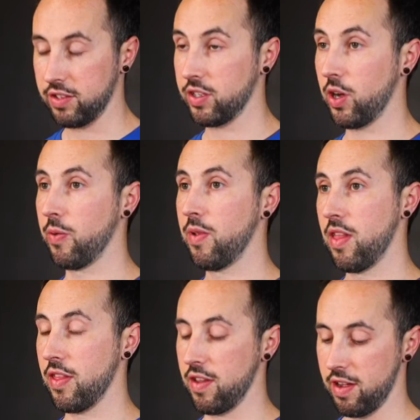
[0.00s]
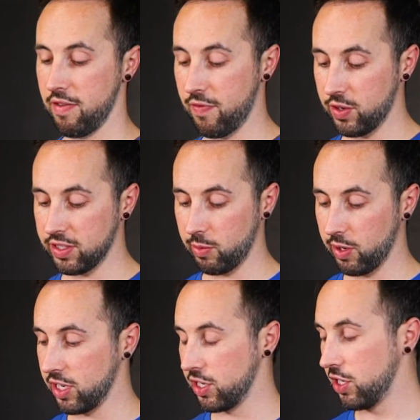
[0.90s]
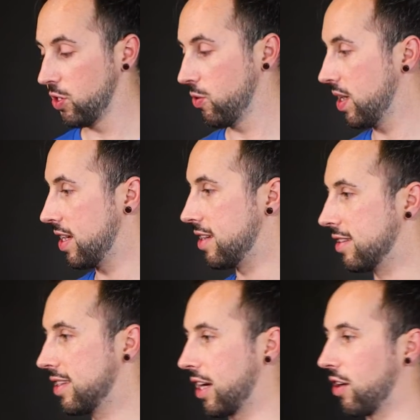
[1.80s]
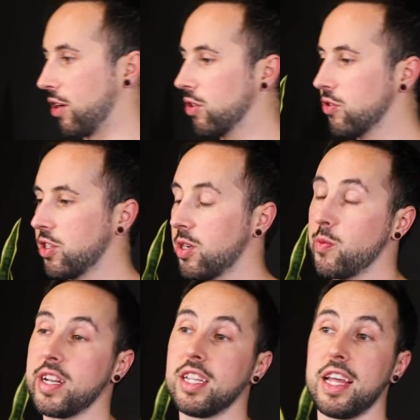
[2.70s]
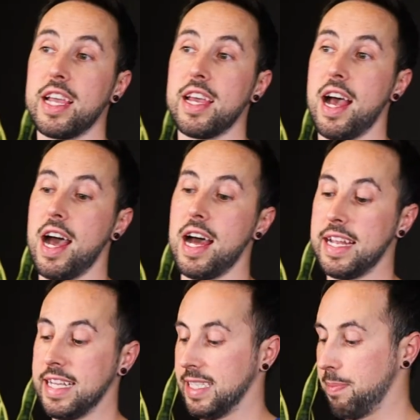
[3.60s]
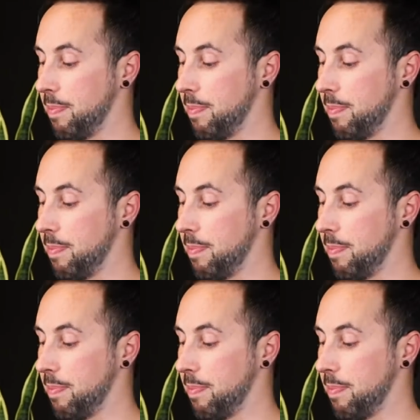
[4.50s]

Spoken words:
So the first thing we're going to do is take our enclosure and we're going to lay it on its